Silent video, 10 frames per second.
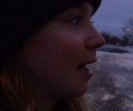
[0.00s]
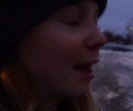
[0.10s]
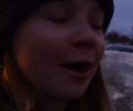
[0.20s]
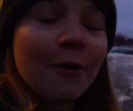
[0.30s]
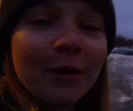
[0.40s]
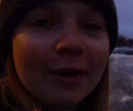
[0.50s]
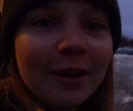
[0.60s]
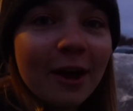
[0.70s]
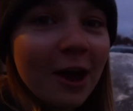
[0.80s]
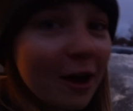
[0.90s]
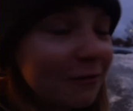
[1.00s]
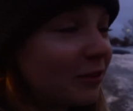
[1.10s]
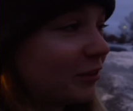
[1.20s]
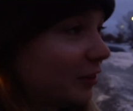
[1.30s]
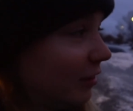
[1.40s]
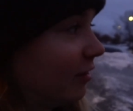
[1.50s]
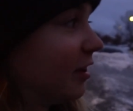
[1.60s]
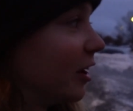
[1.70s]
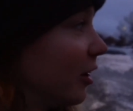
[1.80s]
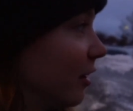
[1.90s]
out of the
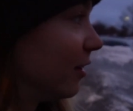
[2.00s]
season here.